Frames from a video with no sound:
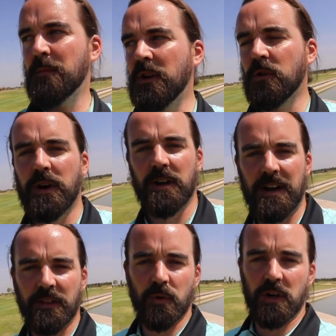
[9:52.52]
all the way
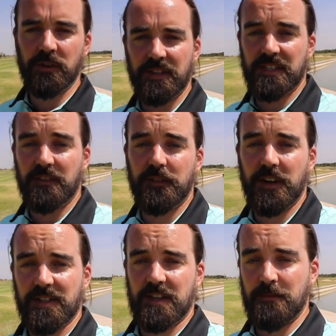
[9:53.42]
around the world, this is the
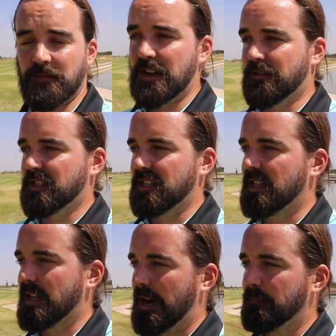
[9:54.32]
first time I've ever
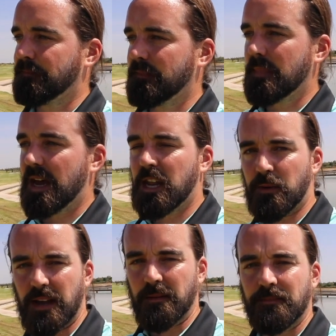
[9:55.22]
seen that.
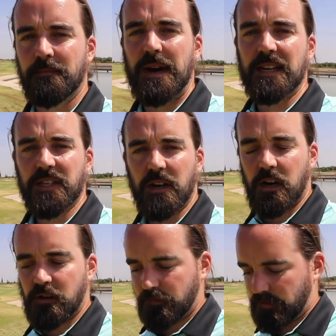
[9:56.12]
Anyway, back to
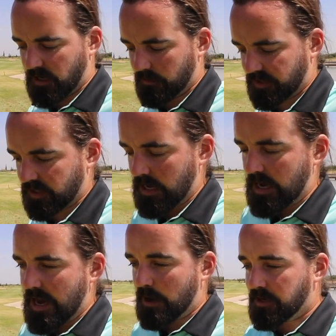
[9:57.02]
KYLE Phillips,
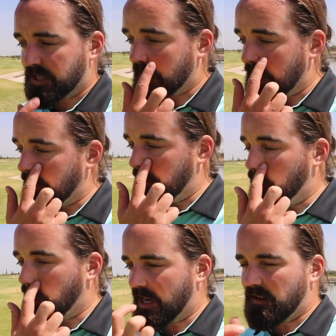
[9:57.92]
and we're going to stay in
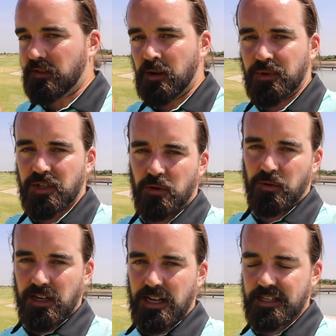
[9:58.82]
the UK for number 2
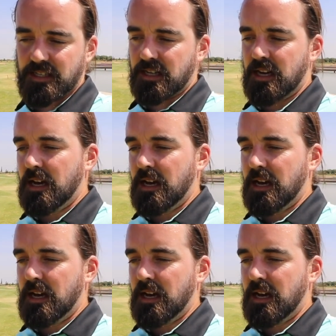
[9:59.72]
on the list.